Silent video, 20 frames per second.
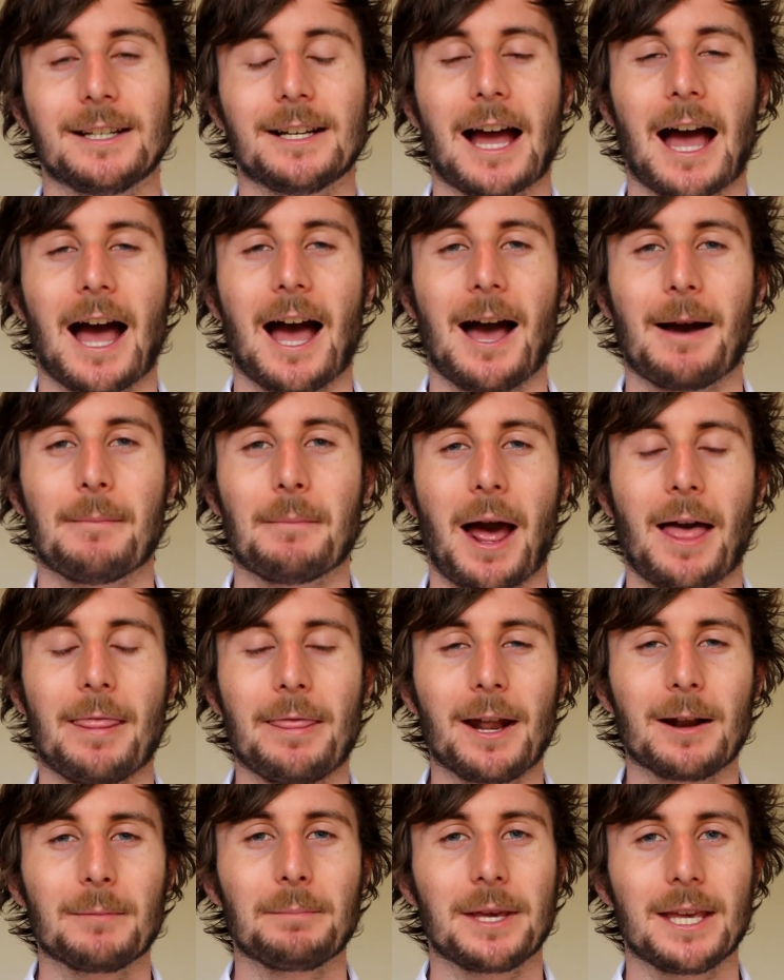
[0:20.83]
And
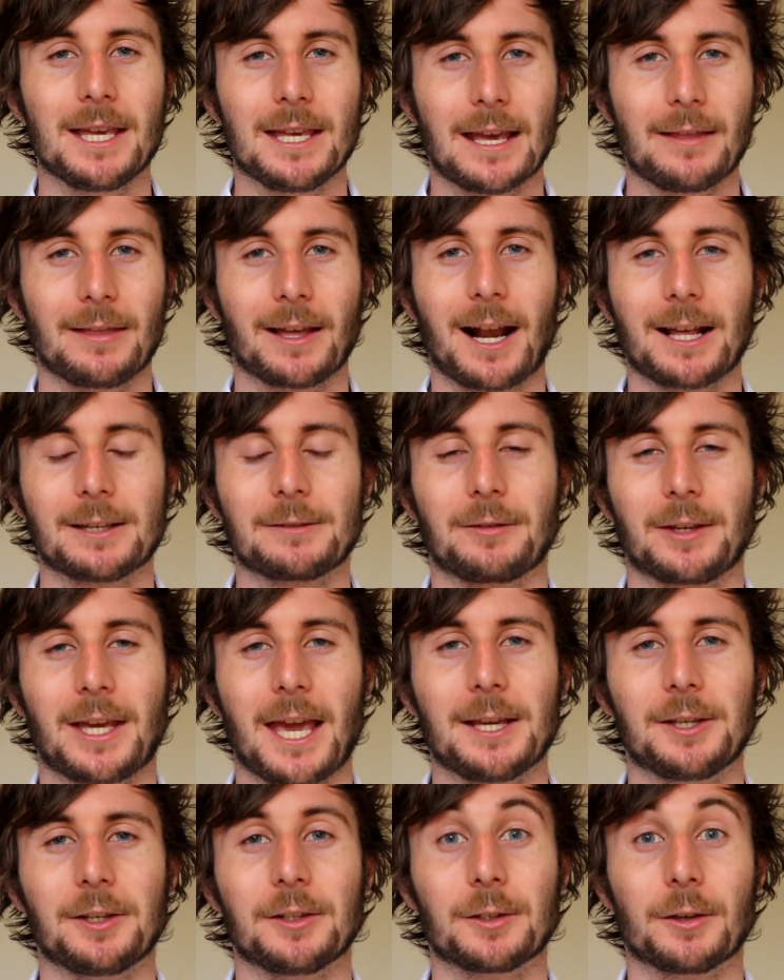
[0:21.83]
that'll be in the
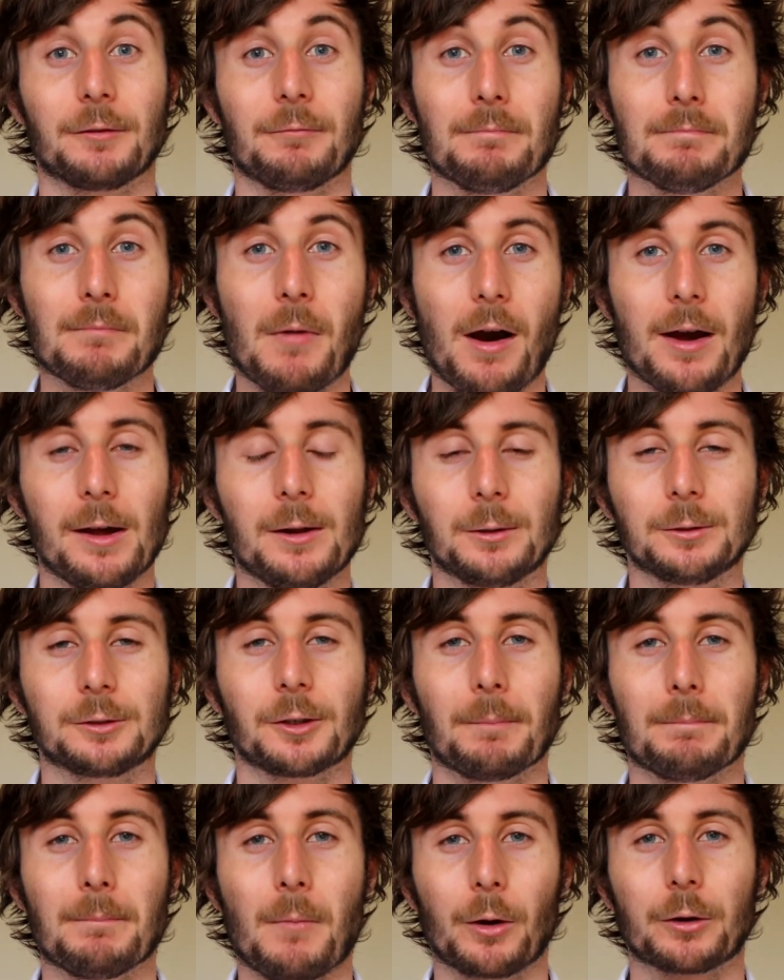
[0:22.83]
classifications of
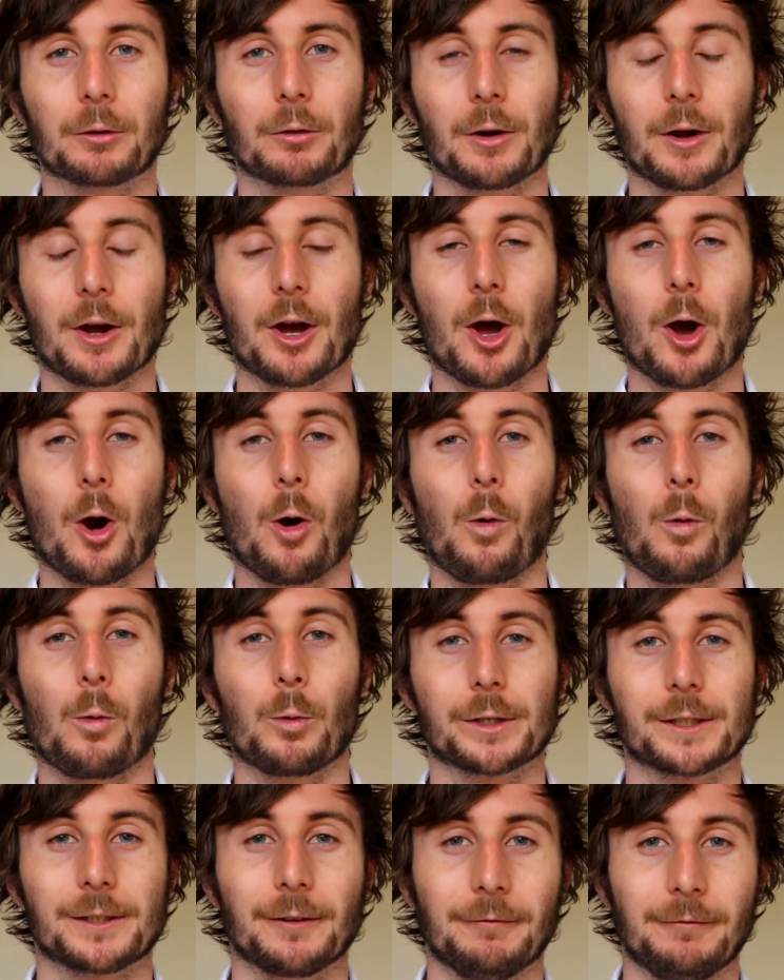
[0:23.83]
mild, moderate or
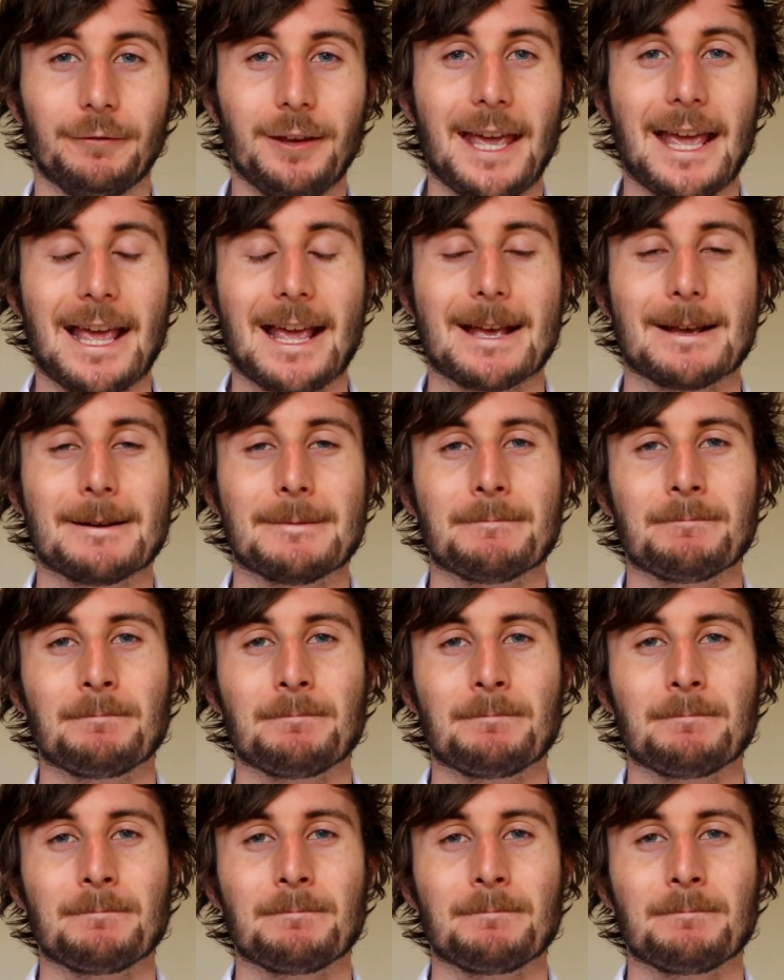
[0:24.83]
severe.